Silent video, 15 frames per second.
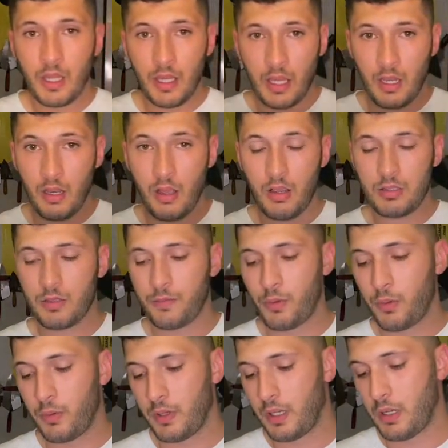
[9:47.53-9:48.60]
And last of
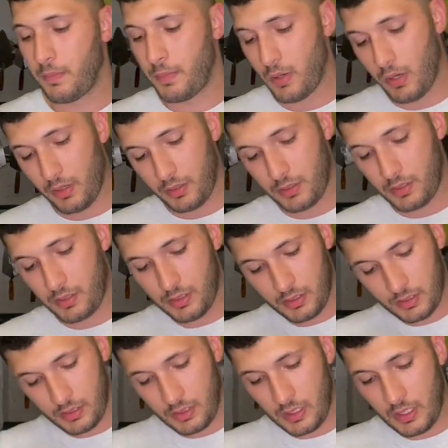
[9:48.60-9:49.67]
all, in the box,
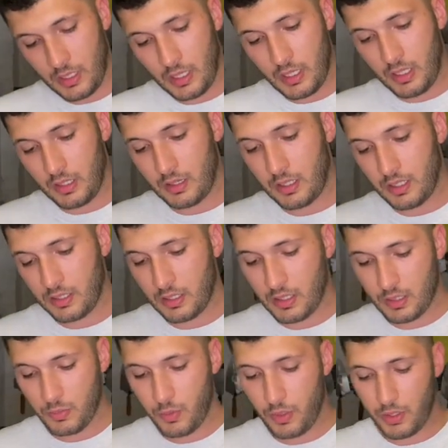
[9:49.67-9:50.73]
this
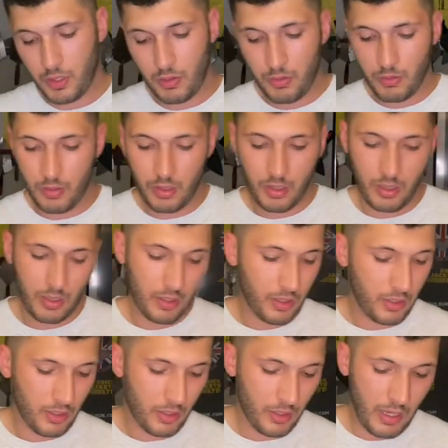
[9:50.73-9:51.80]
is what you
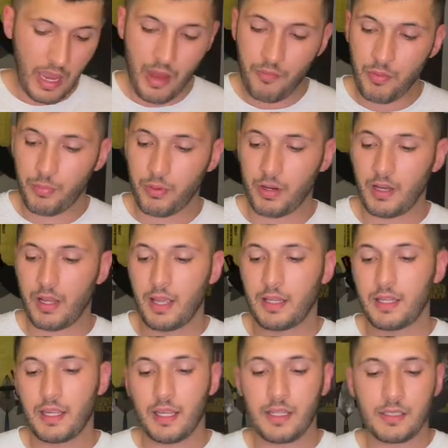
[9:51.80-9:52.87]
every bricklayer
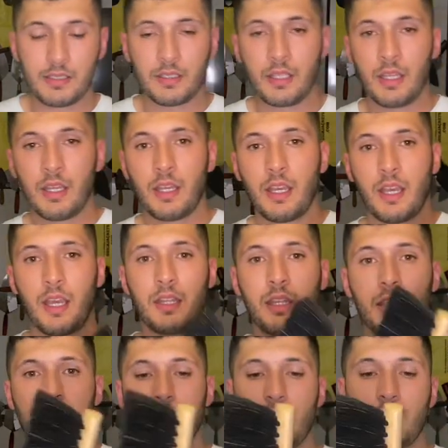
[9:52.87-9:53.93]
needs. And
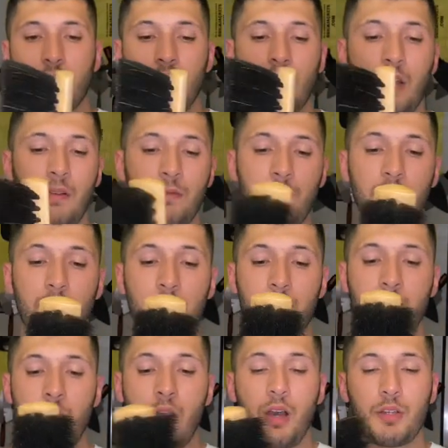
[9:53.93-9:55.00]
this is a lovely
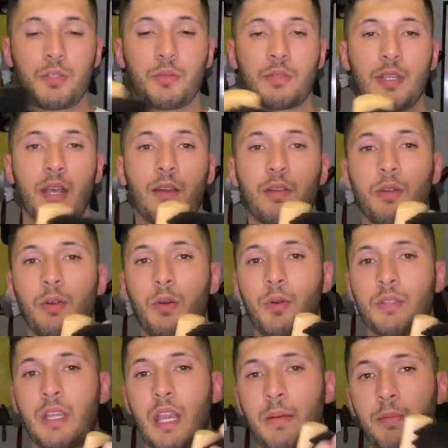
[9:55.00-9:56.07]
Marshalltown
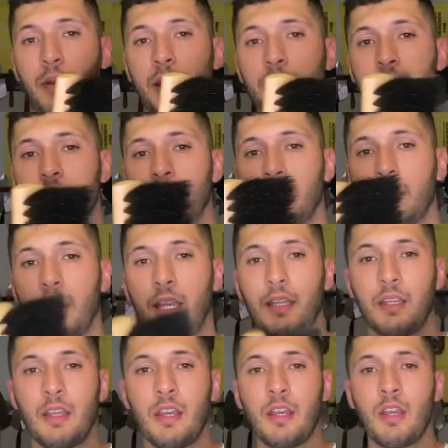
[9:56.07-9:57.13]
horsehair brush. Okay,
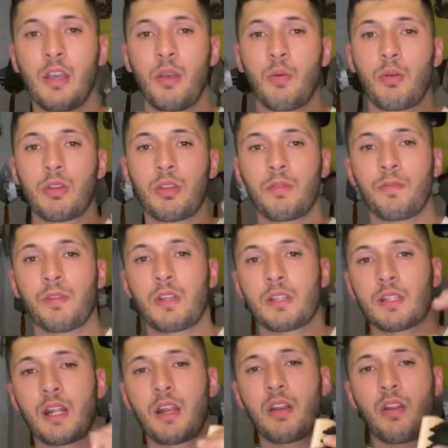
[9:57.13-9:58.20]
when you finish
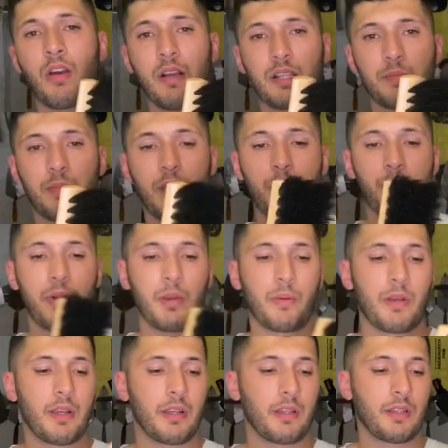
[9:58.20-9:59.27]
that nice bit of
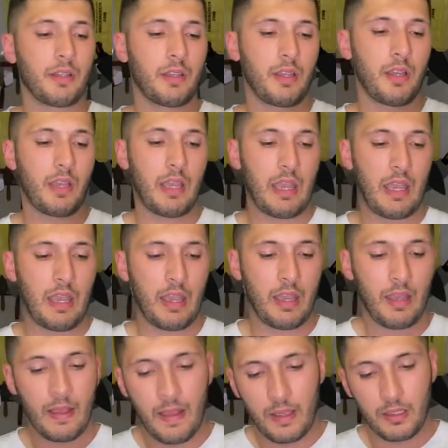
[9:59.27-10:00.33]
brickwork, uh,
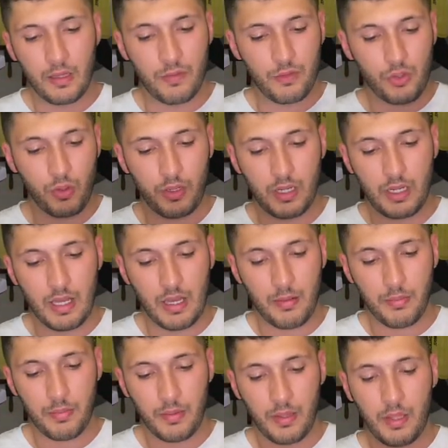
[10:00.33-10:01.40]
you've jointed up,
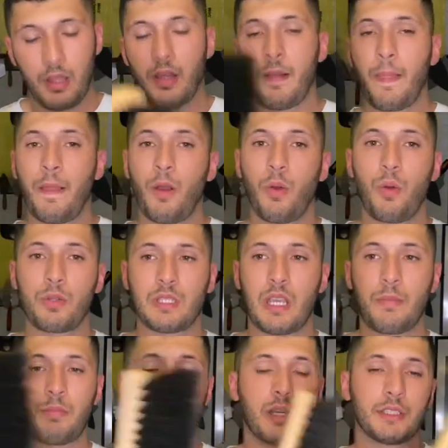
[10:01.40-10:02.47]
horsehair
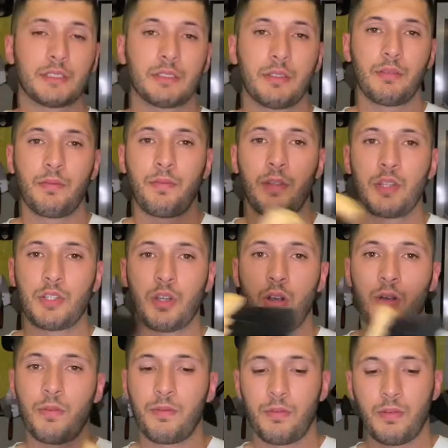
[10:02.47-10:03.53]
brush, finish it
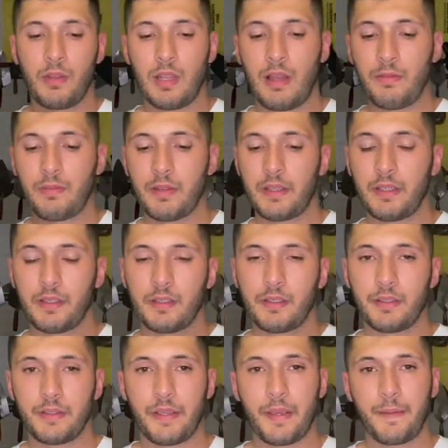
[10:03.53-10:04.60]
off, lovely.
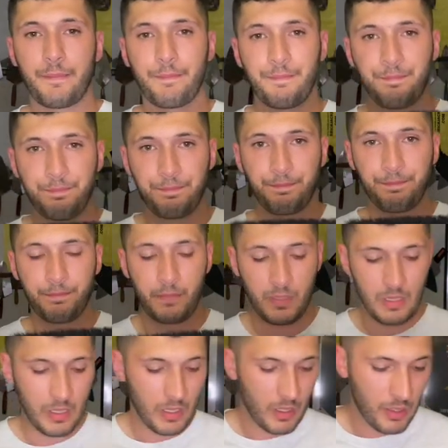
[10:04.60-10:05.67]
Yeah.
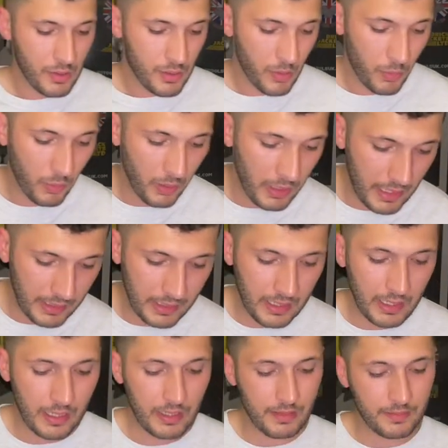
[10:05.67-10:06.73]
So all of that
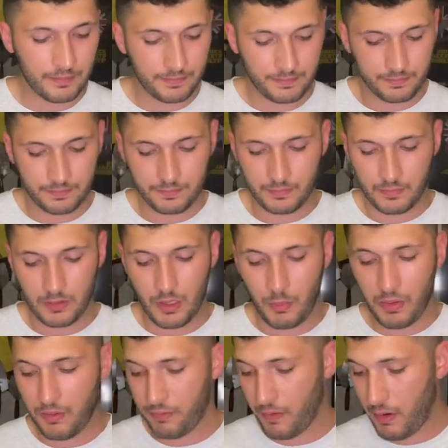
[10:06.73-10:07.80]
kit that
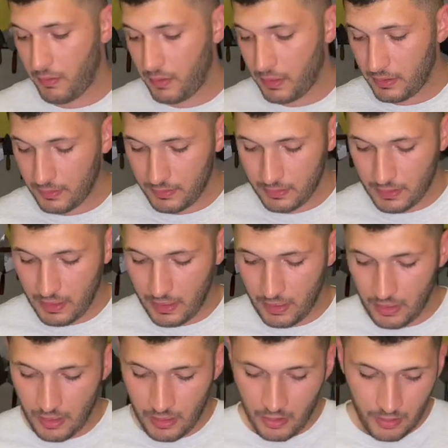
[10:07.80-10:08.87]
we've thrown in, yeah.
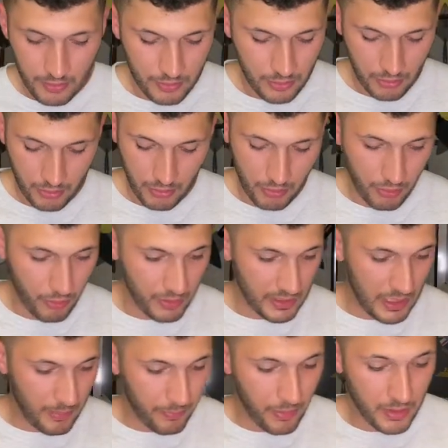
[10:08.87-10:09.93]
So you got your
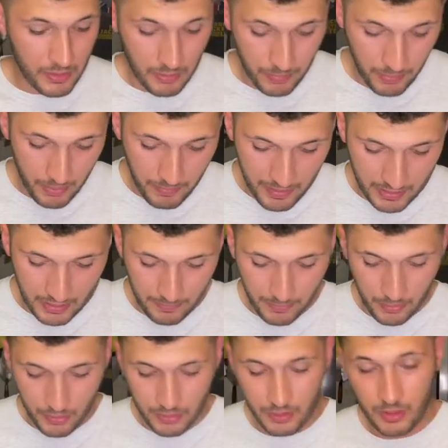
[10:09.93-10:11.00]
horsehair brush. I'm gonna put it back in the
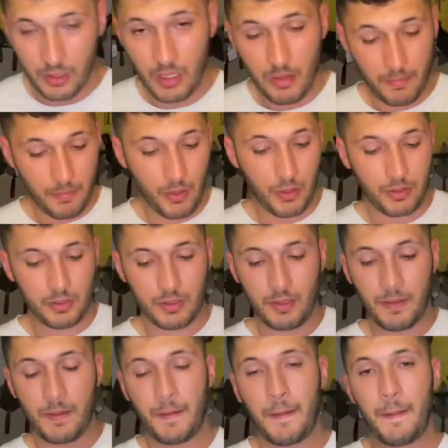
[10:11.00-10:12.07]
box. Box.
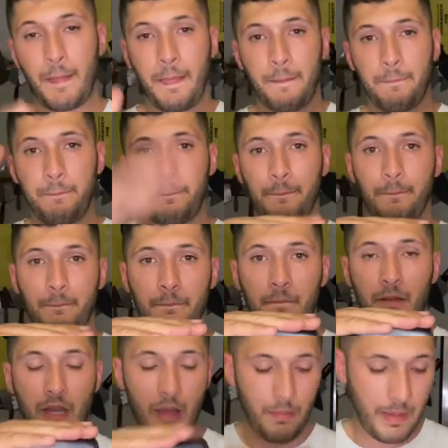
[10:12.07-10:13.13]

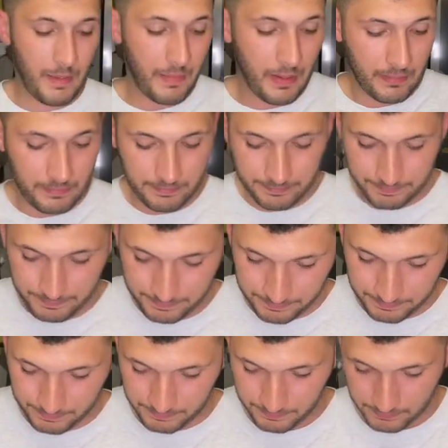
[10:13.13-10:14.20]
Lump hammer.
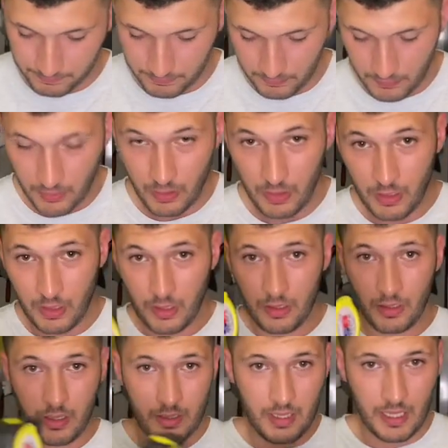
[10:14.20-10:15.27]

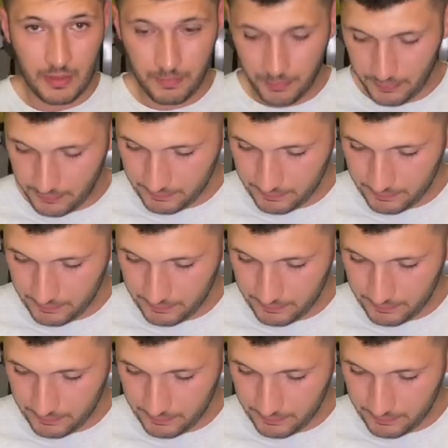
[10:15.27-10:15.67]
Your tape